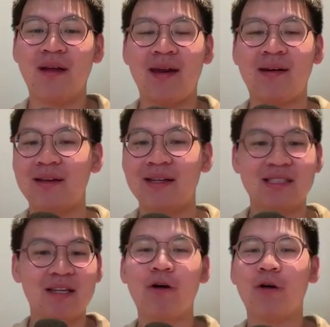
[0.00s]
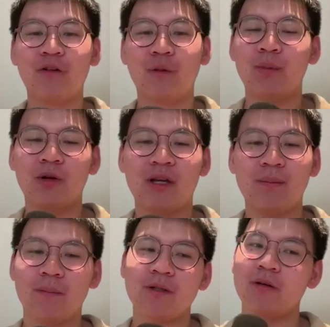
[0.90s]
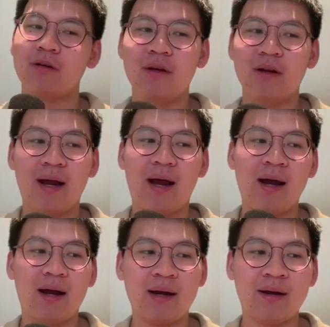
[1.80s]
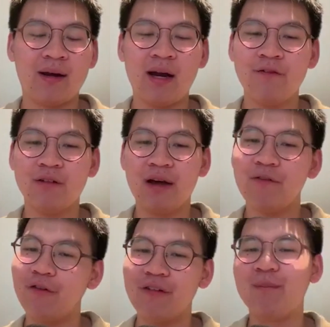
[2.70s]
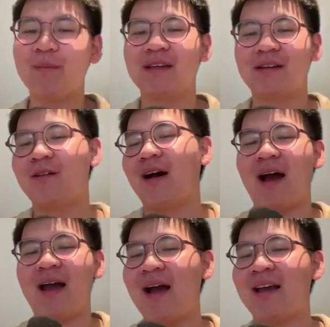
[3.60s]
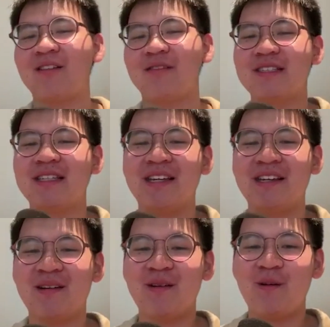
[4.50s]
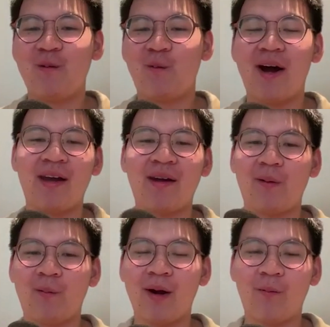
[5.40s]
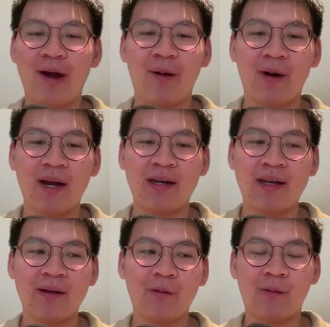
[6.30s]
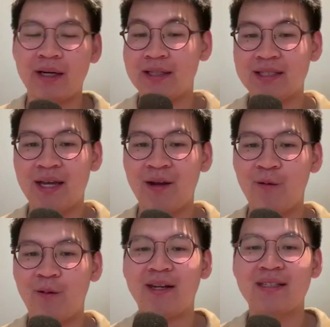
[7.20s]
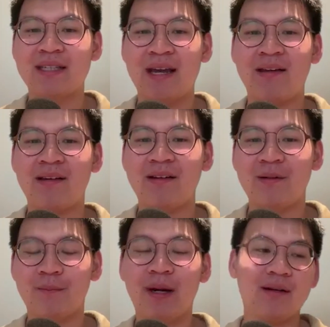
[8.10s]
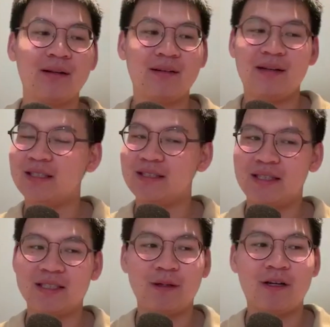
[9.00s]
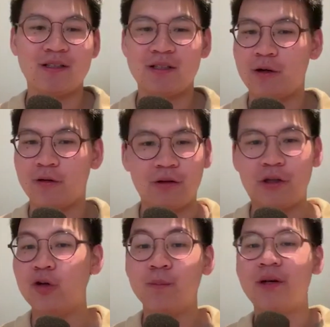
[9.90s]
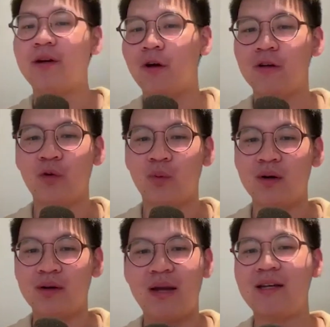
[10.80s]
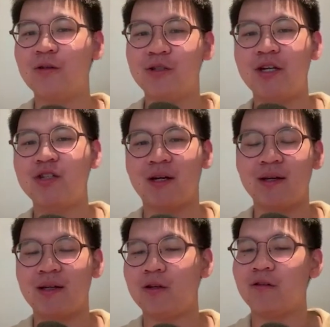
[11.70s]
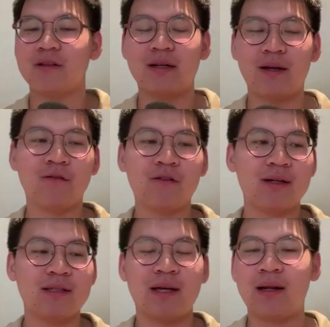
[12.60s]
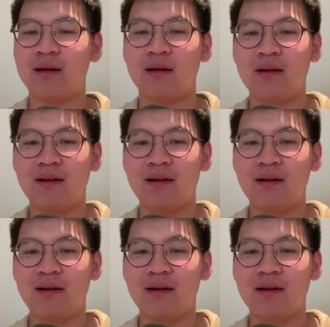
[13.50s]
And it's difficult for people to keep up. So I have a level of empathy. I kind of see why they say what they say. But it's because you put in all of the work and you change your time and you have to understand that